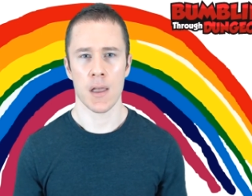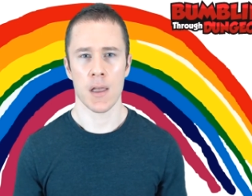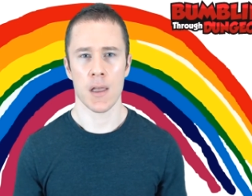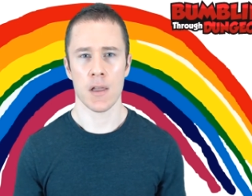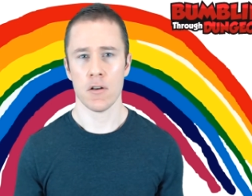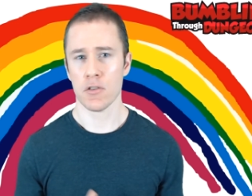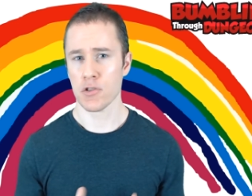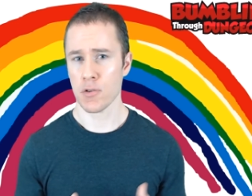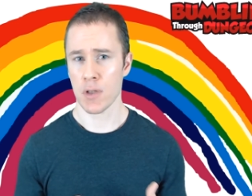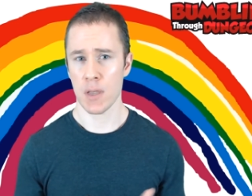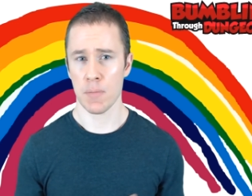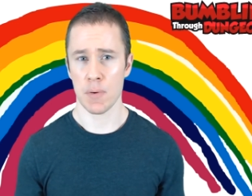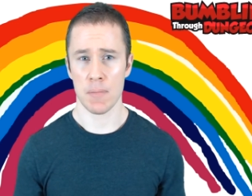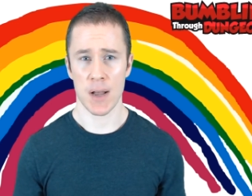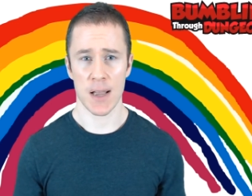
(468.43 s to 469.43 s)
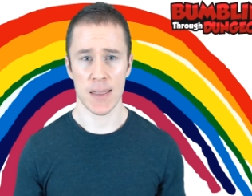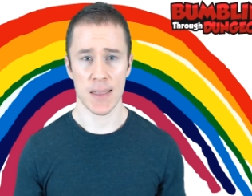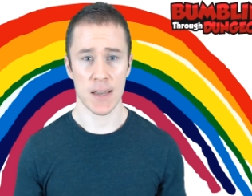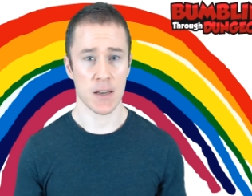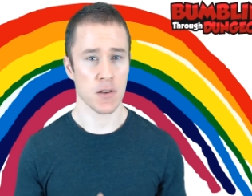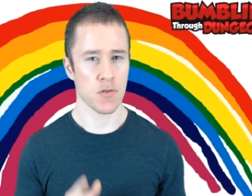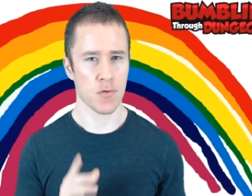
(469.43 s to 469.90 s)
And also keep in mind
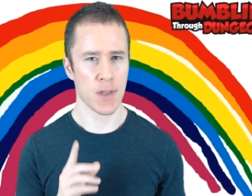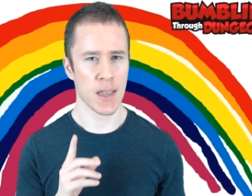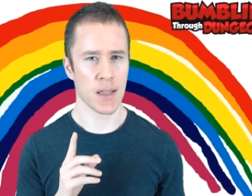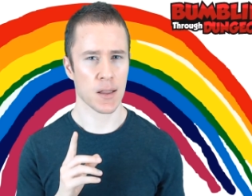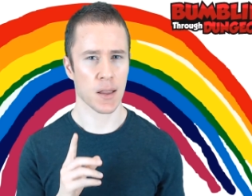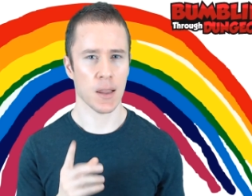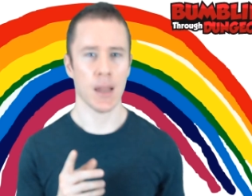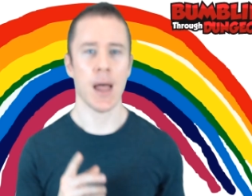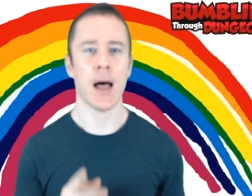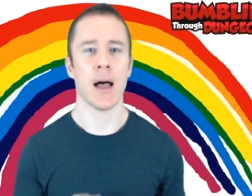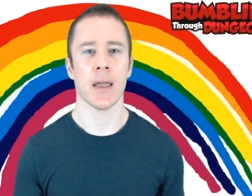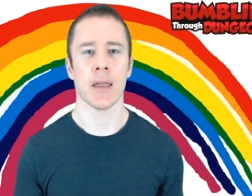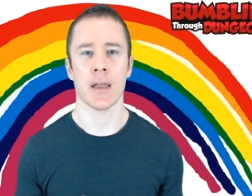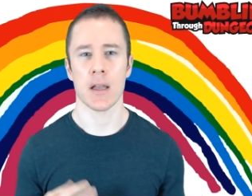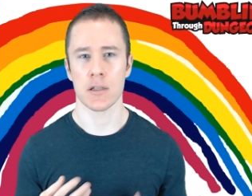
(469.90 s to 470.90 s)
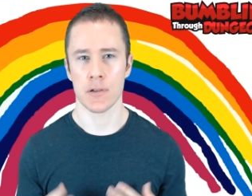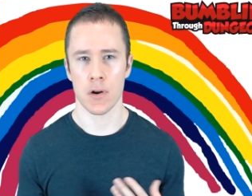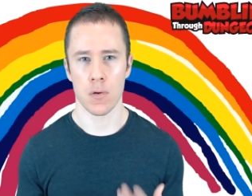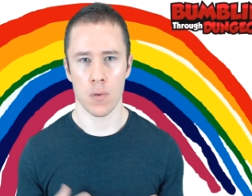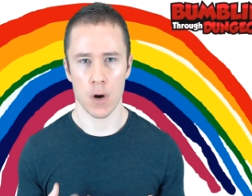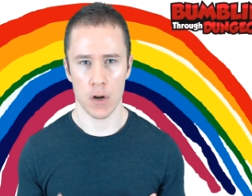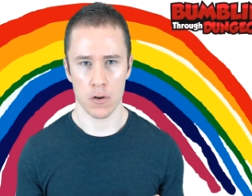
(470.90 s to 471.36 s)
that you can't lie as a
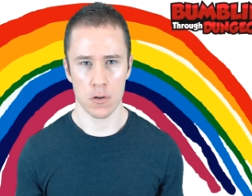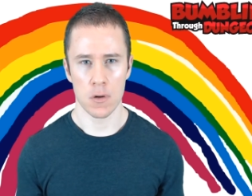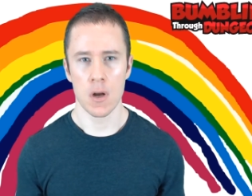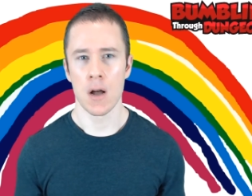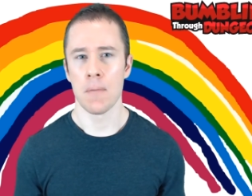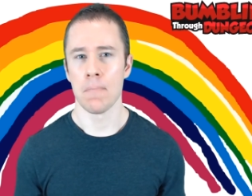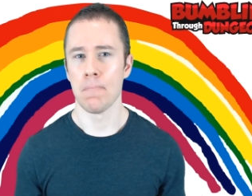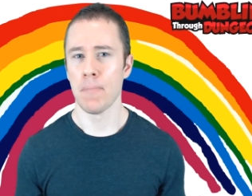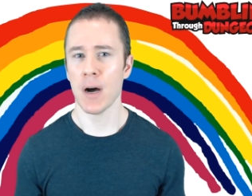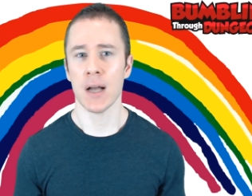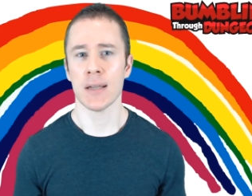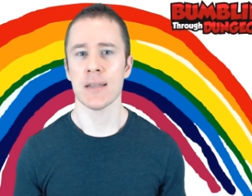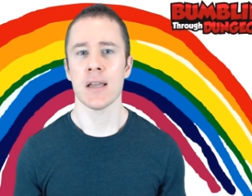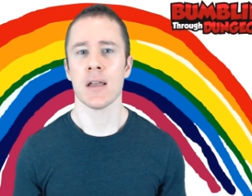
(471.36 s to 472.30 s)
couatl, but